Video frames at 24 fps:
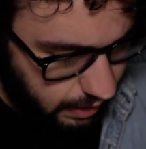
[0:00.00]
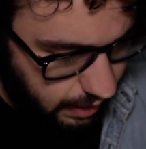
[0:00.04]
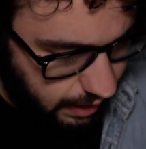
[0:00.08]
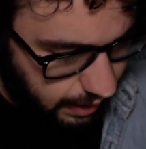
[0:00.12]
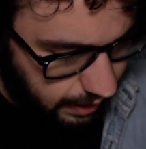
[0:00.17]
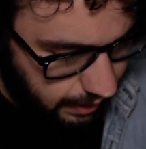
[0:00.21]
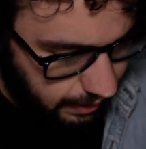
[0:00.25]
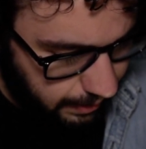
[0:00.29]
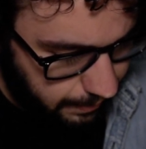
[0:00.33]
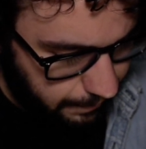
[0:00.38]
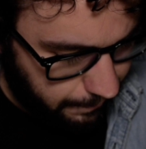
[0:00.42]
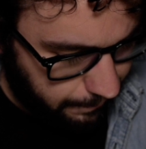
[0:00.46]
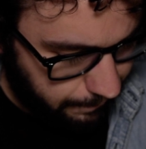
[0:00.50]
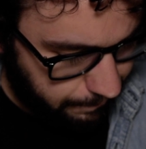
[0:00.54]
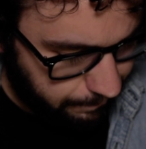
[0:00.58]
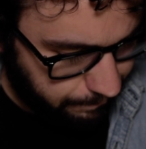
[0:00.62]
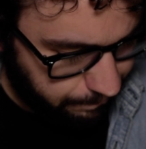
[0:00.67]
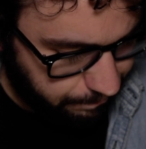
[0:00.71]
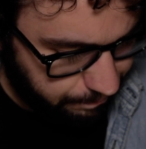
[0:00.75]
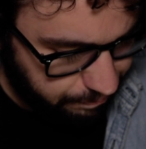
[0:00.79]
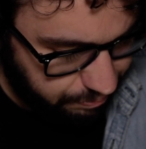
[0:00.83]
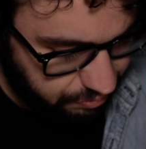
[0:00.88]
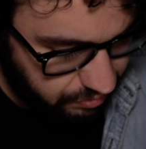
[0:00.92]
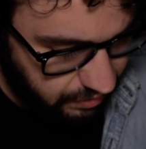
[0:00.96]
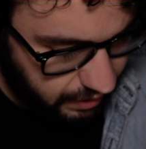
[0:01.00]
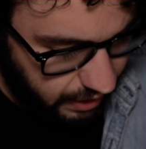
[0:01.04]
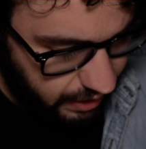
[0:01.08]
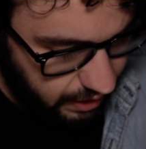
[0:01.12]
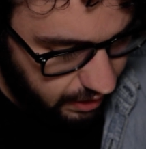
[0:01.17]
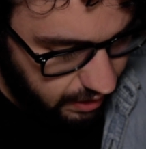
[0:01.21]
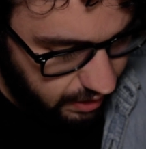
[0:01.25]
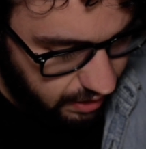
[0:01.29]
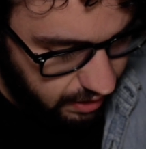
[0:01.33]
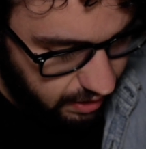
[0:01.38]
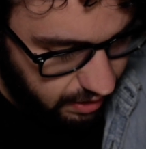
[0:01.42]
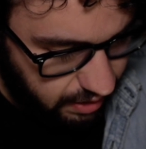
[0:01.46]
Um,
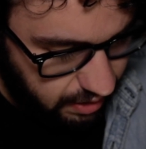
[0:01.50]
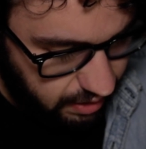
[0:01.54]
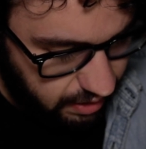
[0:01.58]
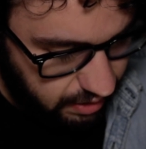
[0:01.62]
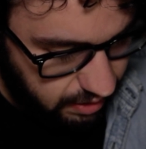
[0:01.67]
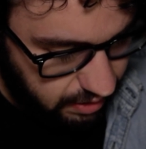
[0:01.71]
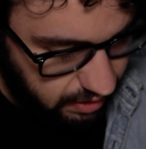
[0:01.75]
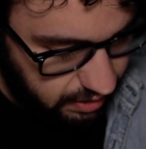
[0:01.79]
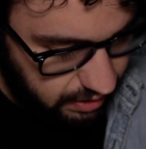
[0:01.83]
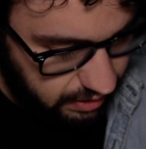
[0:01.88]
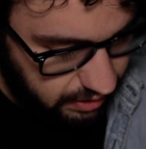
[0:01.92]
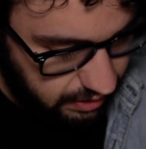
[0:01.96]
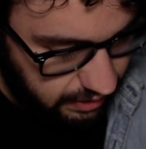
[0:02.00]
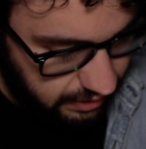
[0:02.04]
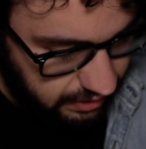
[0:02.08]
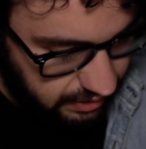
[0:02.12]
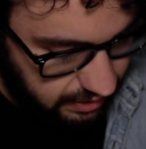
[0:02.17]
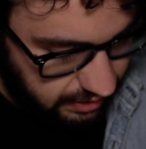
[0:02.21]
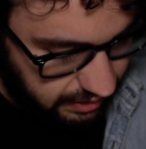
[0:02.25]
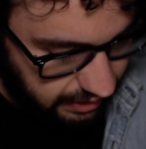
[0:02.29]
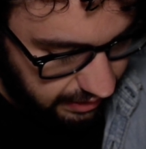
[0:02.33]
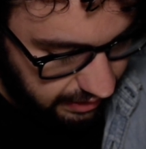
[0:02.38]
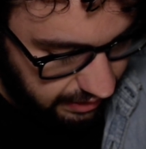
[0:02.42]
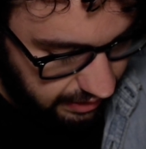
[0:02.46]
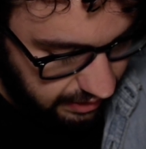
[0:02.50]
let's see.